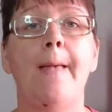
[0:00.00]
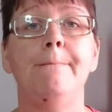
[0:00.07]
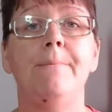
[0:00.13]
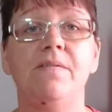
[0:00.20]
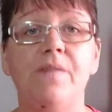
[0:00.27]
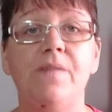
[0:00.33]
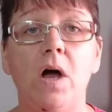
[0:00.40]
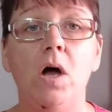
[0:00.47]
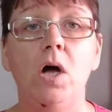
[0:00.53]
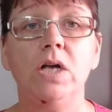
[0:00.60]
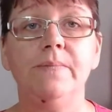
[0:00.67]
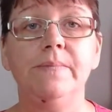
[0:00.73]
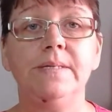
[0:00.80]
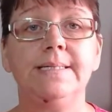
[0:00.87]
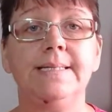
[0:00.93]
But for
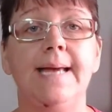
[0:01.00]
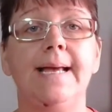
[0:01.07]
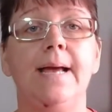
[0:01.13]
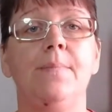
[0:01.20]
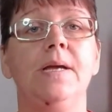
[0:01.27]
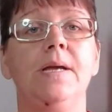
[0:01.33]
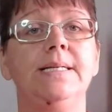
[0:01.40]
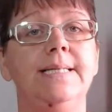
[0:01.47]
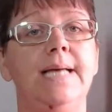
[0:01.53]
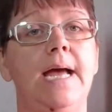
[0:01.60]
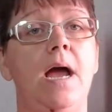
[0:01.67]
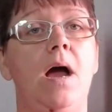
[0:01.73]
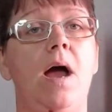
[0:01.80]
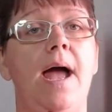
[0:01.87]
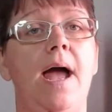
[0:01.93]
argument's sake, I'm going to say
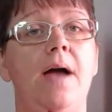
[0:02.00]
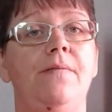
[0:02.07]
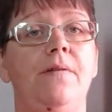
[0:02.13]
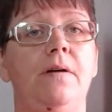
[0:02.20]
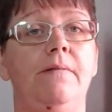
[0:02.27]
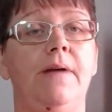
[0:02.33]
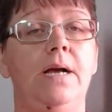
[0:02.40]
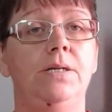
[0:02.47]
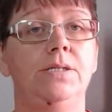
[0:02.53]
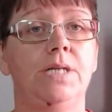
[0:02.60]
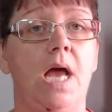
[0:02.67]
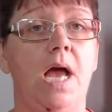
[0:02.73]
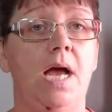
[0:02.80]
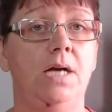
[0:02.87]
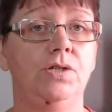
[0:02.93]
I have around
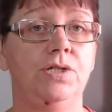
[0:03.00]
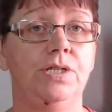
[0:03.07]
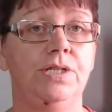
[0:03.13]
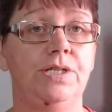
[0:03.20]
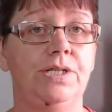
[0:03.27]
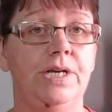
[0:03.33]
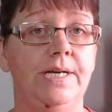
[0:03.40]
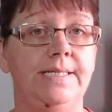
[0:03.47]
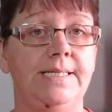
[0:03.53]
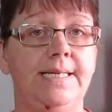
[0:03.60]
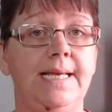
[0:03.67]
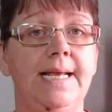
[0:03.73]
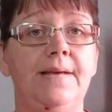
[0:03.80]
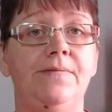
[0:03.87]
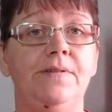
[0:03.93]

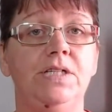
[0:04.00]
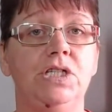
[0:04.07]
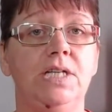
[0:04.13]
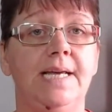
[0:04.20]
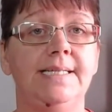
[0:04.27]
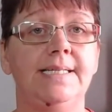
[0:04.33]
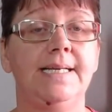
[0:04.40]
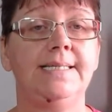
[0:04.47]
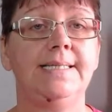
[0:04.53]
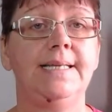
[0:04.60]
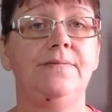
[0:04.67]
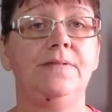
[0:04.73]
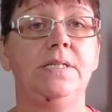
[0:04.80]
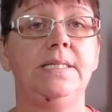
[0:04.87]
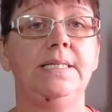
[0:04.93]
130 11-inch latex
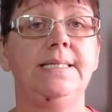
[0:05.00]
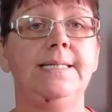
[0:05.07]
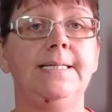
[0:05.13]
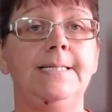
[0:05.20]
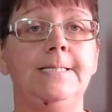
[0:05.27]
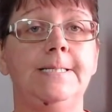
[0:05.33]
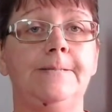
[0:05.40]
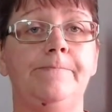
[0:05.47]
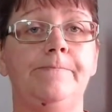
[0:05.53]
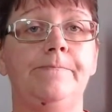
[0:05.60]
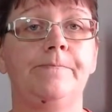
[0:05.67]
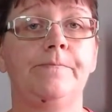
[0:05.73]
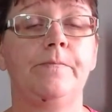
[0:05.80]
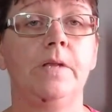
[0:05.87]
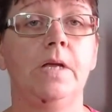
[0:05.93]
left in this cylinder.
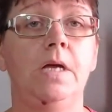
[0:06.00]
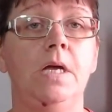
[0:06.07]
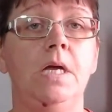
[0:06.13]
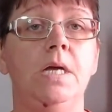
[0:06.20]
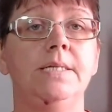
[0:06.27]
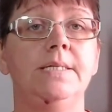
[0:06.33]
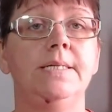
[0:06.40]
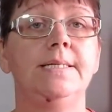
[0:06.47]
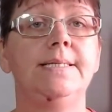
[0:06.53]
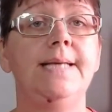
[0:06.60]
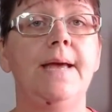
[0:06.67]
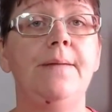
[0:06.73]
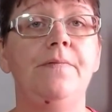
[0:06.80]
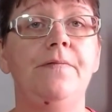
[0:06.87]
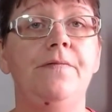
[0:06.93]
So
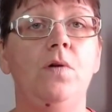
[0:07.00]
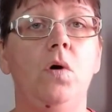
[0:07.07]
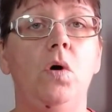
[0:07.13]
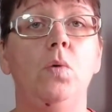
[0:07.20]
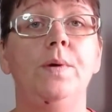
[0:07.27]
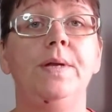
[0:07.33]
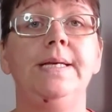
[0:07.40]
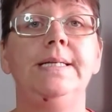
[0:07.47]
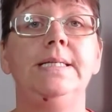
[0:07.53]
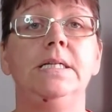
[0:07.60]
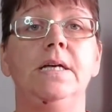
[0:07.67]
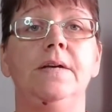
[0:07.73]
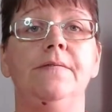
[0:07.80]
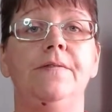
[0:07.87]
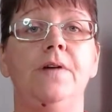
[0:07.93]
step 4, we need to
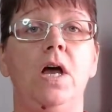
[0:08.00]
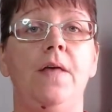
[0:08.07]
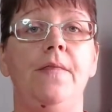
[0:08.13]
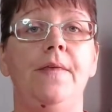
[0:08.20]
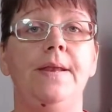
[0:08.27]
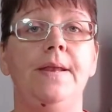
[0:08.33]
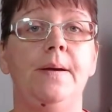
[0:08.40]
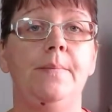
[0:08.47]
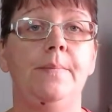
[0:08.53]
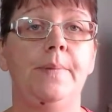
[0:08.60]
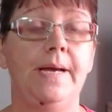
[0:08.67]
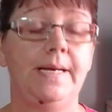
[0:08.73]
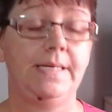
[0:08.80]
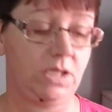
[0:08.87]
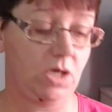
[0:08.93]
convert the number
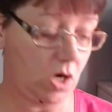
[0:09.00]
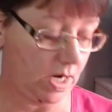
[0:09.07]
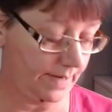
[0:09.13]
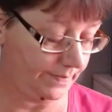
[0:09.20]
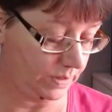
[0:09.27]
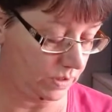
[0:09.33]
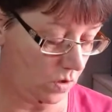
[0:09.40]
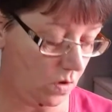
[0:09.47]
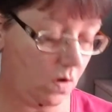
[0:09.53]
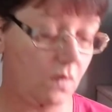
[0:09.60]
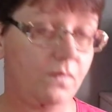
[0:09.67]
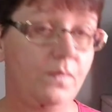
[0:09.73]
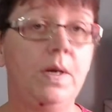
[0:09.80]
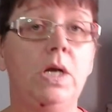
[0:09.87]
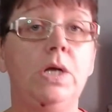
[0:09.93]
and types
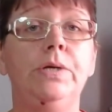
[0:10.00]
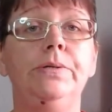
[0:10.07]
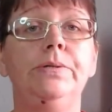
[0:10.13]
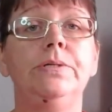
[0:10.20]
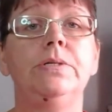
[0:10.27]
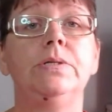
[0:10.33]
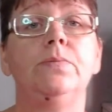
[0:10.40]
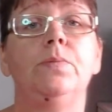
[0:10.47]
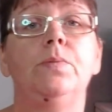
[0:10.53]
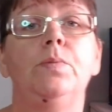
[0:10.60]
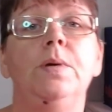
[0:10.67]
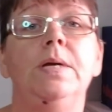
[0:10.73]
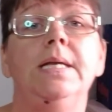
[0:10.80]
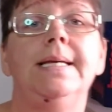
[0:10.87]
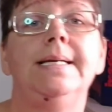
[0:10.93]
of balloons
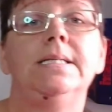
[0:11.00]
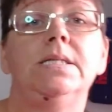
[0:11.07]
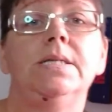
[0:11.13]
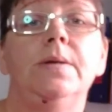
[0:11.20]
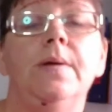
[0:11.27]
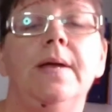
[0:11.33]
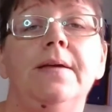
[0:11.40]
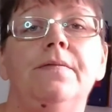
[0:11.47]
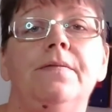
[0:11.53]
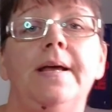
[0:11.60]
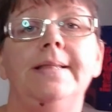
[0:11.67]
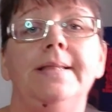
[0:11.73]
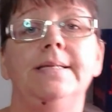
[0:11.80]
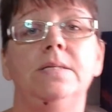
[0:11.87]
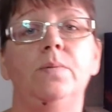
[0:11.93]
we need to
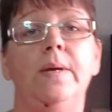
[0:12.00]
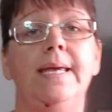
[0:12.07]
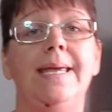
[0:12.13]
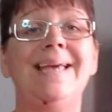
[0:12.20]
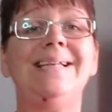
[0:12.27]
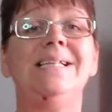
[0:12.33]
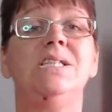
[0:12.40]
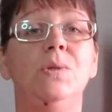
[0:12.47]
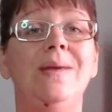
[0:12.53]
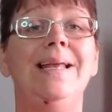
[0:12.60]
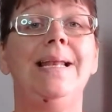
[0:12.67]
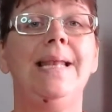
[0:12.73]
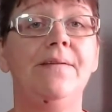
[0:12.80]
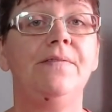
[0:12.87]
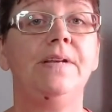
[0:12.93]
inflate this week into
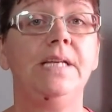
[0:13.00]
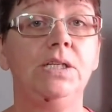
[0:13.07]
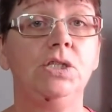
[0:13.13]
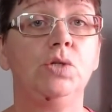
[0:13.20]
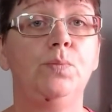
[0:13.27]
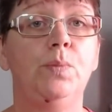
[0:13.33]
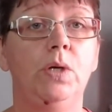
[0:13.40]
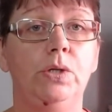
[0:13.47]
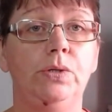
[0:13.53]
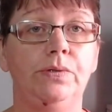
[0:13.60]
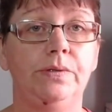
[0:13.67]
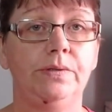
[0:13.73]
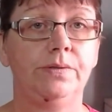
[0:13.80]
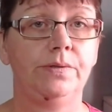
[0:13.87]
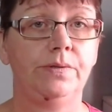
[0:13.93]
11-inch
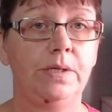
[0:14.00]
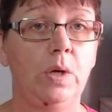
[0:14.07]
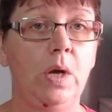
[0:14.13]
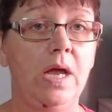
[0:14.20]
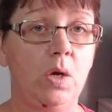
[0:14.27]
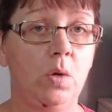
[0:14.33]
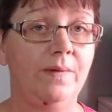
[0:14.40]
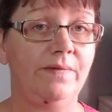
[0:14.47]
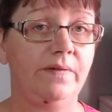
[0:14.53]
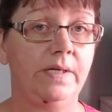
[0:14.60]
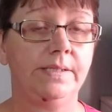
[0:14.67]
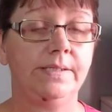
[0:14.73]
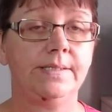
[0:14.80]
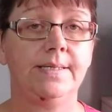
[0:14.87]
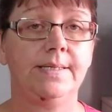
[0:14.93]
balloon
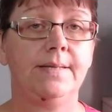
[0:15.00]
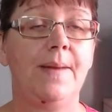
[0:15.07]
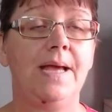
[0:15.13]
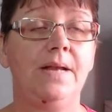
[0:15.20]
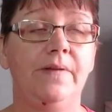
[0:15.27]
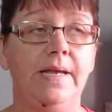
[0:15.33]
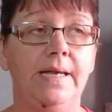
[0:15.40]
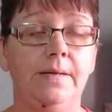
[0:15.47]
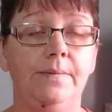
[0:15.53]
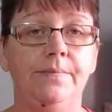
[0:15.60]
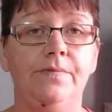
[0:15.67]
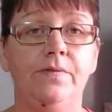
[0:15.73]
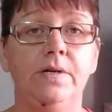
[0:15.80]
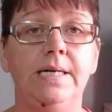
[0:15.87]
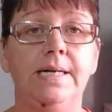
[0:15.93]
equivalent. So the amount of helium
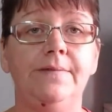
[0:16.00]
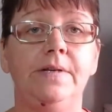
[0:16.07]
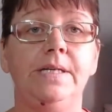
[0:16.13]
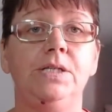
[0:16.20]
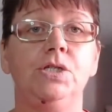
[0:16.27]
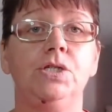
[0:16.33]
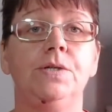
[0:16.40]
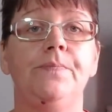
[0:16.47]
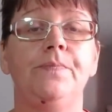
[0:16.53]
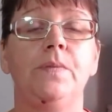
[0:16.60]
for an 11-inch.